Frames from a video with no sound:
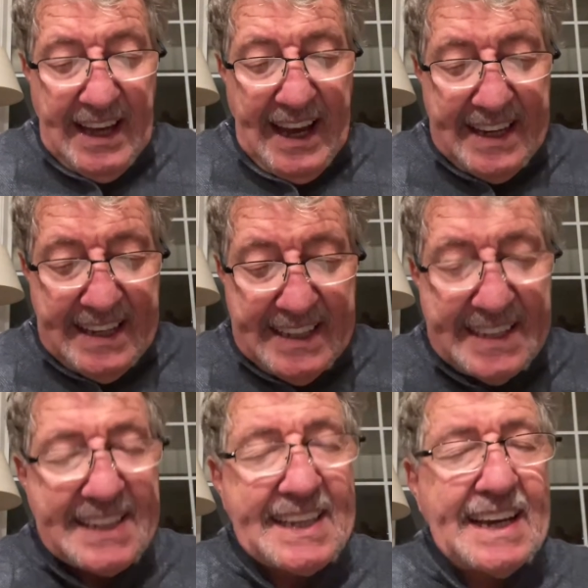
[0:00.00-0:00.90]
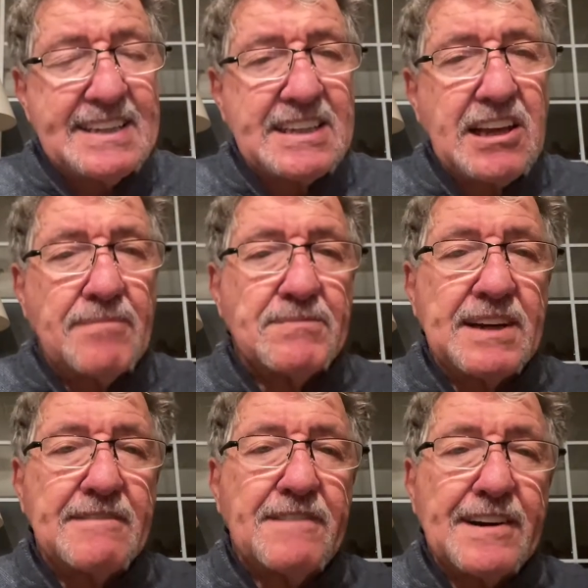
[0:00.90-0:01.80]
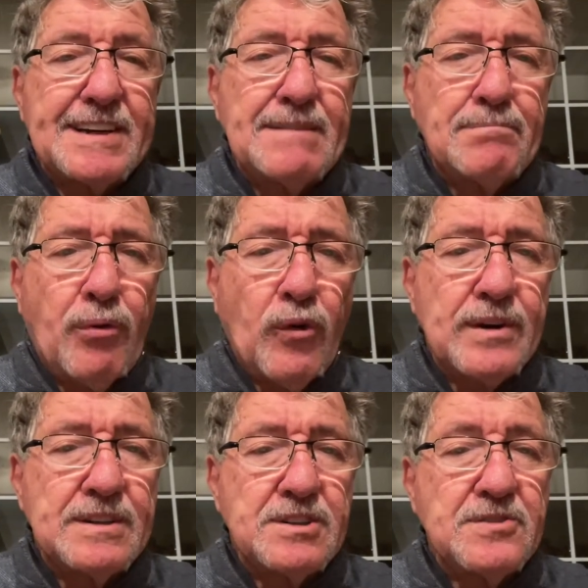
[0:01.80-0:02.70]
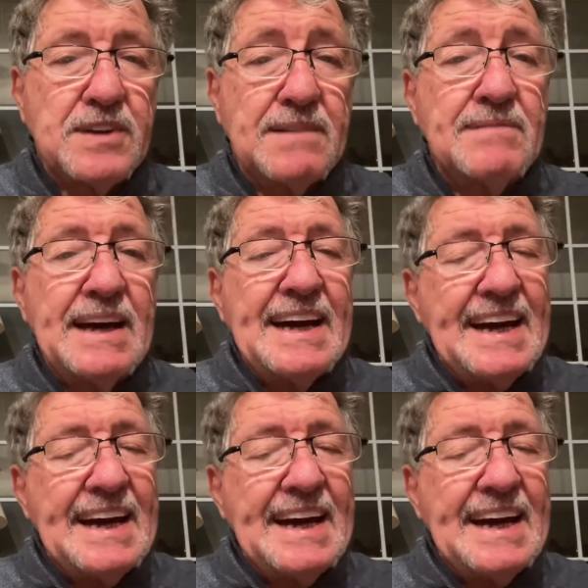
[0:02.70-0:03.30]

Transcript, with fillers: And he says something very important to them,